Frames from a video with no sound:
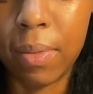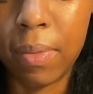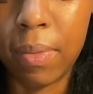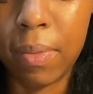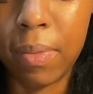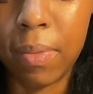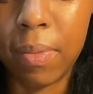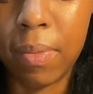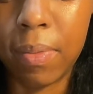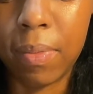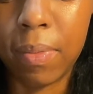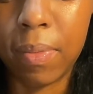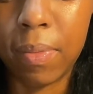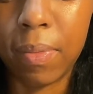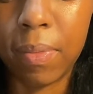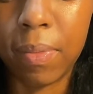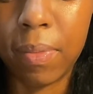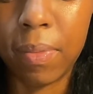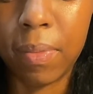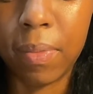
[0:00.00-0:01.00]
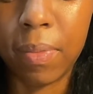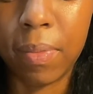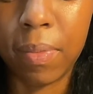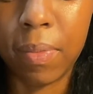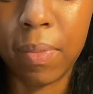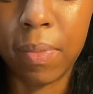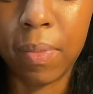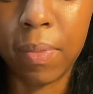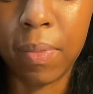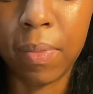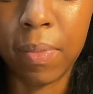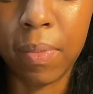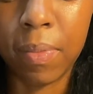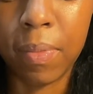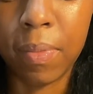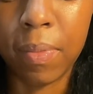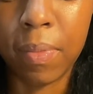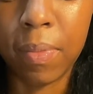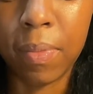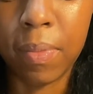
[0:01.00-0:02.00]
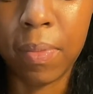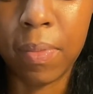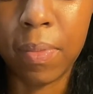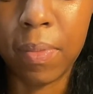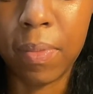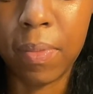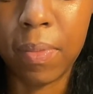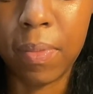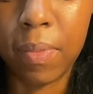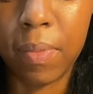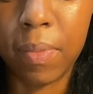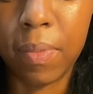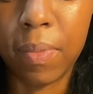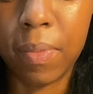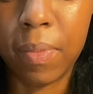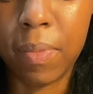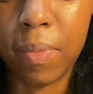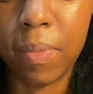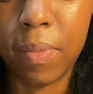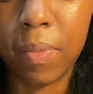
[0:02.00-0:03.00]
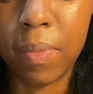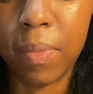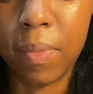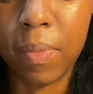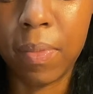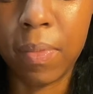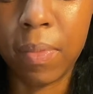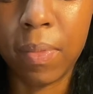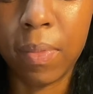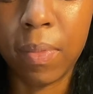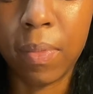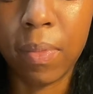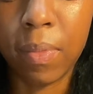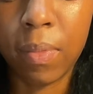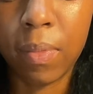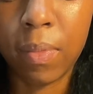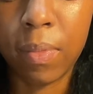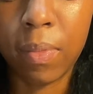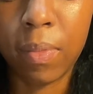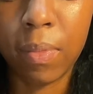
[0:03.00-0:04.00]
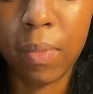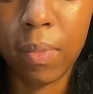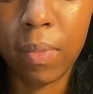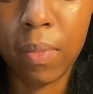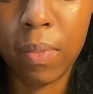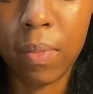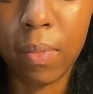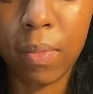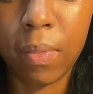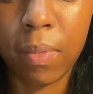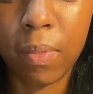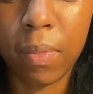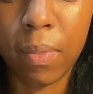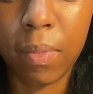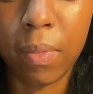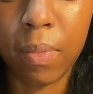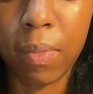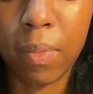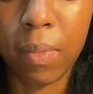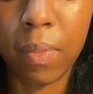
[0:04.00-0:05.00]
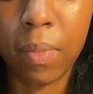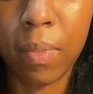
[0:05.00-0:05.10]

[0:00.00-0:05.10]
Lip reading: No one is speaking in this clip.